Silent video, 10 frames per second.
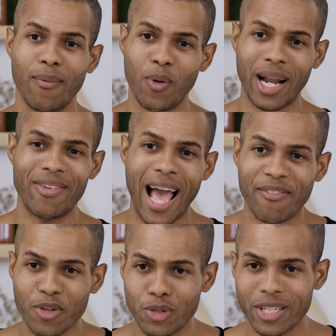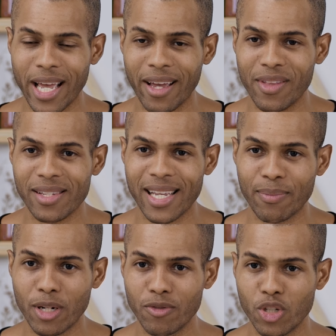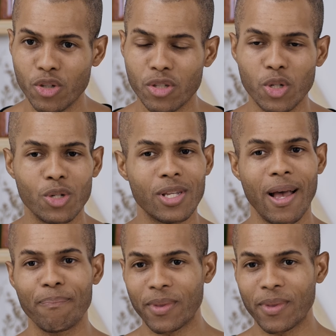what I've had for you today in this segment of Juice News.